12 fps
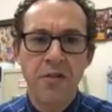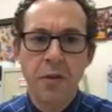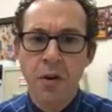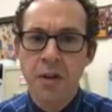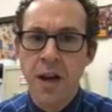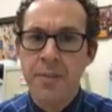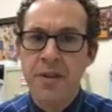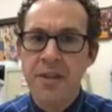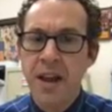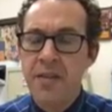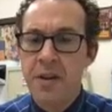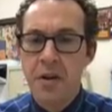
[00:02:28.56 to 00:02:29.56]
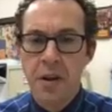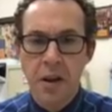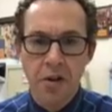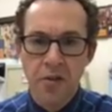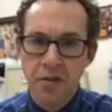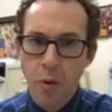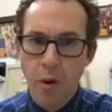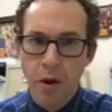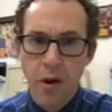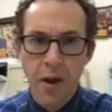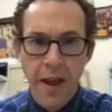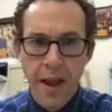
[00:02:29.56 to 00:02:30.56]
4 times 7, you can go
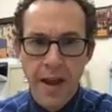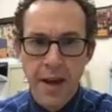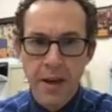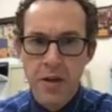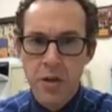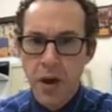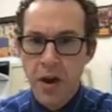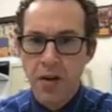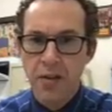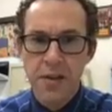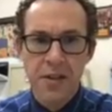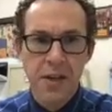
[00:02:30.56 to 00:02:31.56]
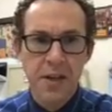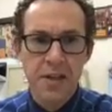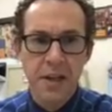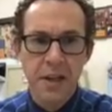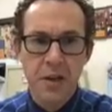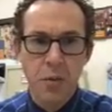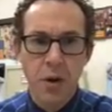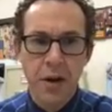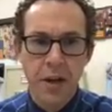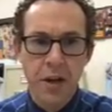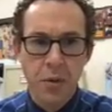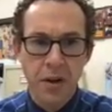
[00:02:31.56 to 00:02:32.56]
4, 8, 12, 16, 20,
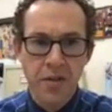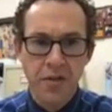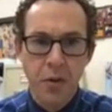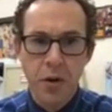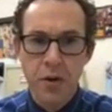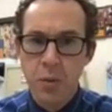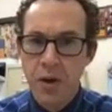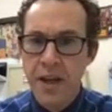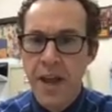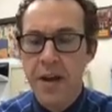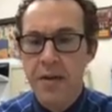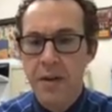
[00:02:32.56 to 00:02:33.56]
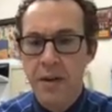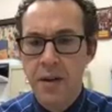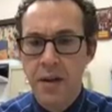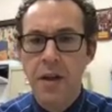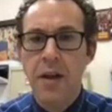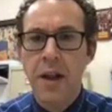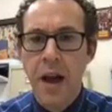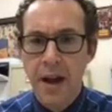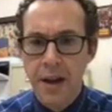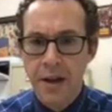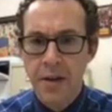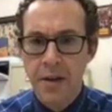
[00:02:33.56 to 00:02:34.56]
24, 28.
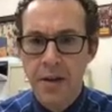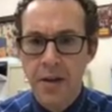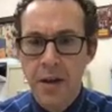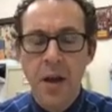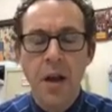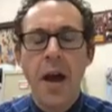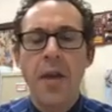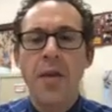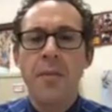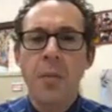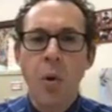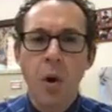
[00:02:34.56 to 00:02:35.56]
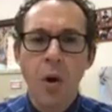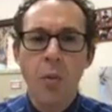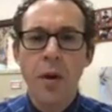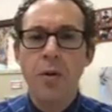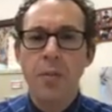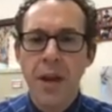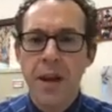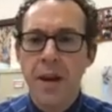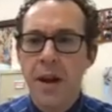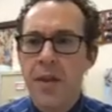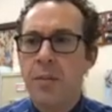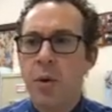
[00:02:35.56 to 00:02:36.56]
Got it. And the more we repeat
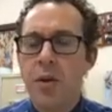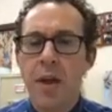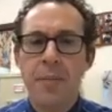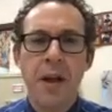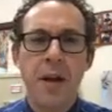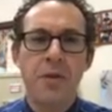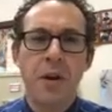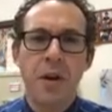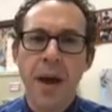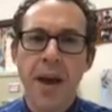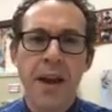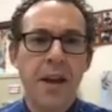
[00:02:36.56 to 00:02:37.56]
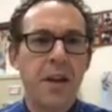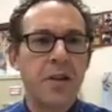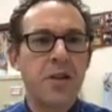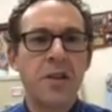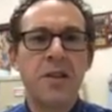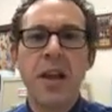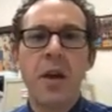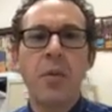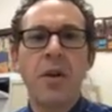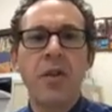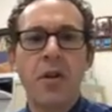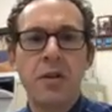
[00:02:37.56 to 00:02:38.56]
and the more that becomes automatic, just like
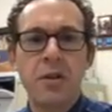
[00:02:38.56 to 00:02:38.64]
with our